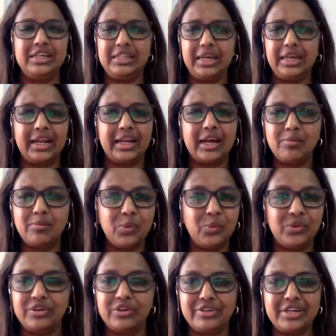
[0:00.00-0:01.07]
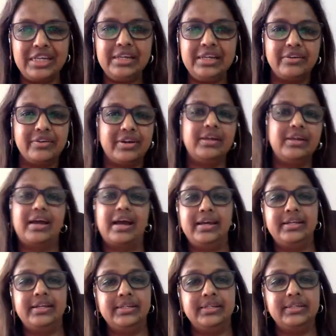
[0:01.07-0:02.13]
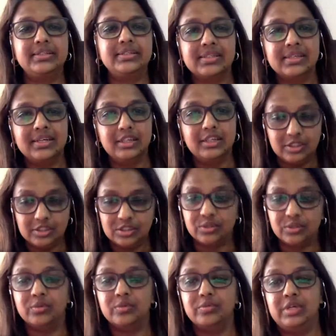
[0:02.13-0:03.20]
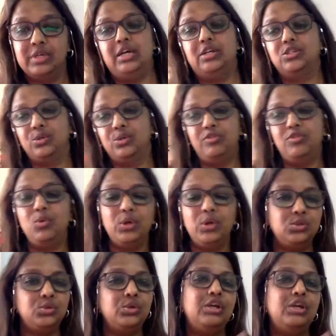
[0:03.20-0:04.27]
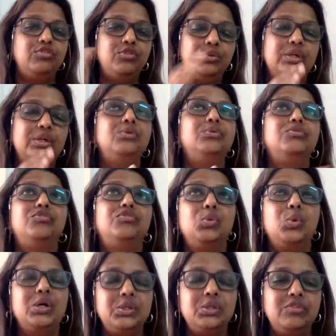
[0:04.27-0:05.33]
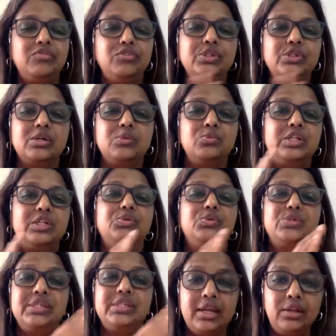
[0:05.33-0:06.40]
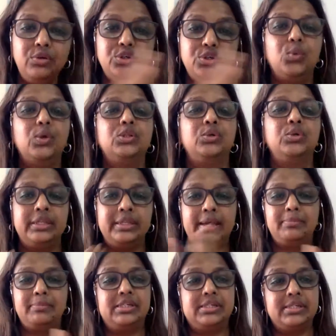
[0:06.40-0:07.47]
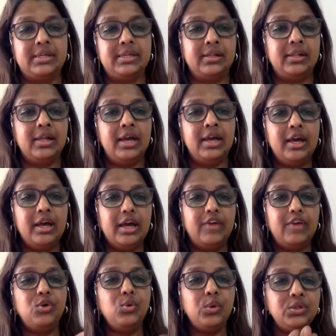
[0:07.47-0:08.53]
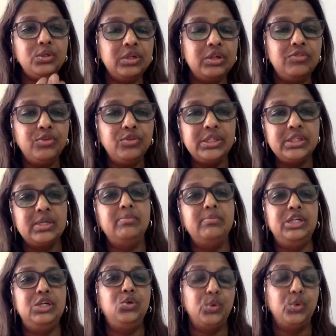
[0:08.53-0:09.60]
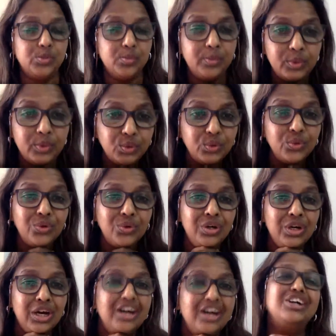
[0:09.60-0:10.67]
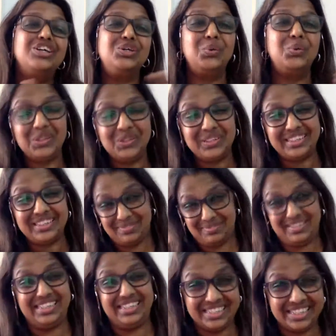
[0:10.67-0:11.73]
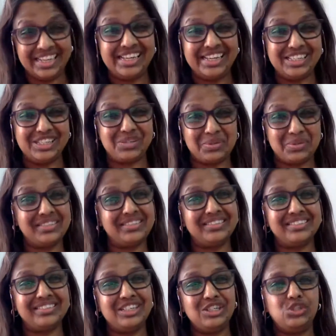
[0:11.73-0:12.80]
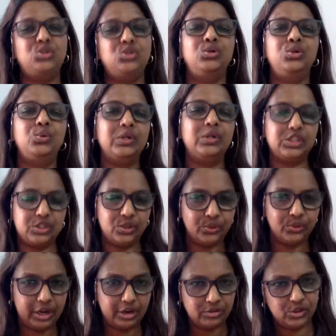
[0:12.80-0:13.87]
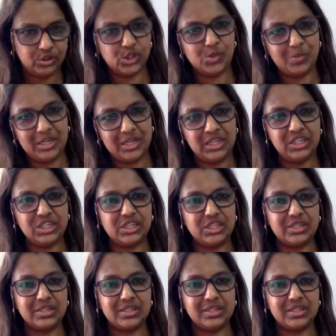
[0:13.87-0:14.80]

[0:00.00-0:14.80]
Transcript: They can come up with really great ideas. So yeah, so if you want to you want to influence somebody who's yellow, you want to adapt their style. If you want to influence somebody who is blue, you want to adapt their style as well. So you will slow down your speech.